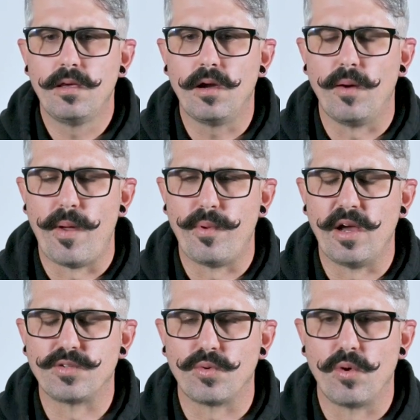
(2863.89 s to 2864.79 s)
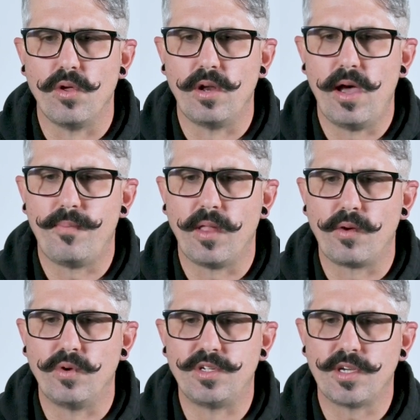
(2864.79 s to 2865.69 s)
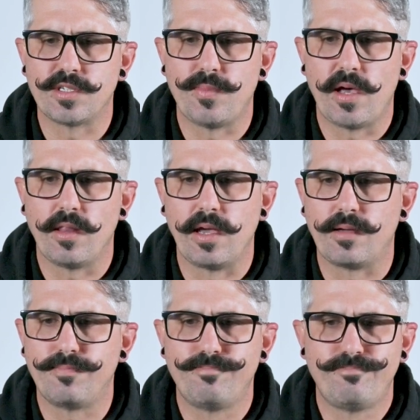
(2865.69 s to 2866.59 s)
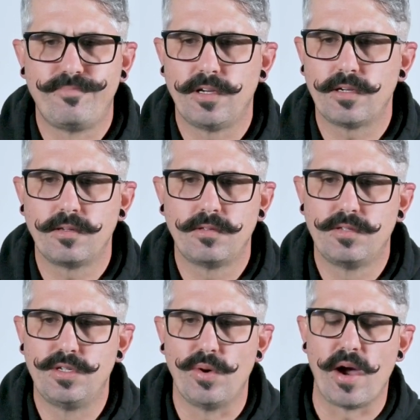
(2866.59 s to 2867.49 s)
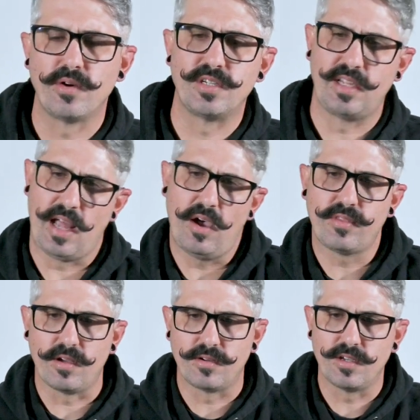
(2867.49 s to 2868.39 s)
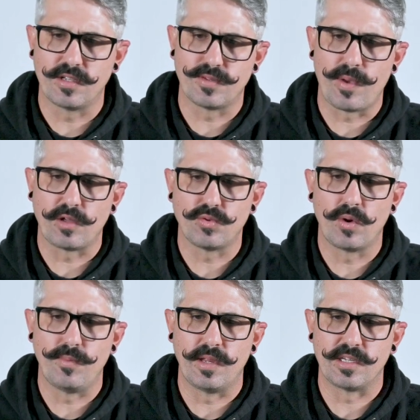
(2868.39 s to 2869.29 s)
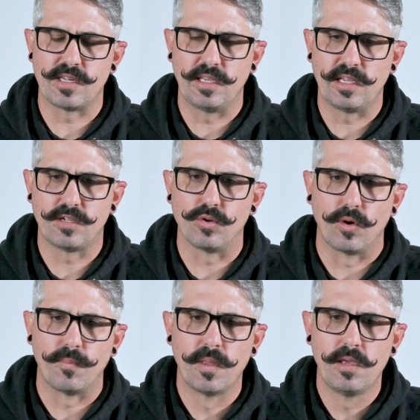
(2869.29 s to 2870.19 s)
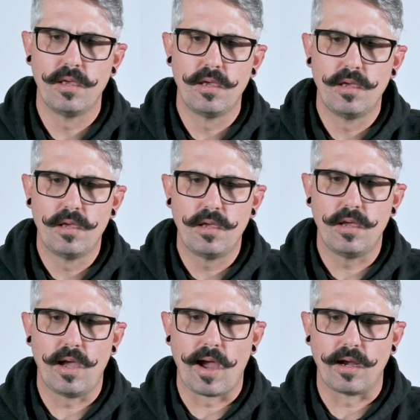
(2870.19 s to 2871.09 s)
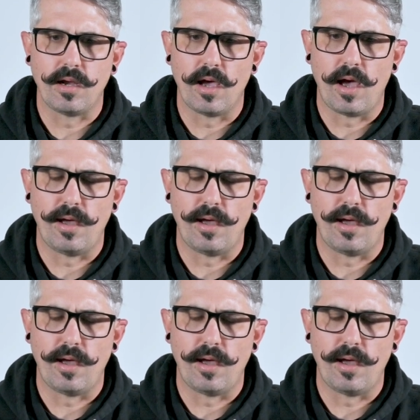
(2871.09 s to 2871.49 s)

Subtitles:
remember as we're rolling up, like what took us about 2 hours to get out there, took us about 20 minutes to get to them. And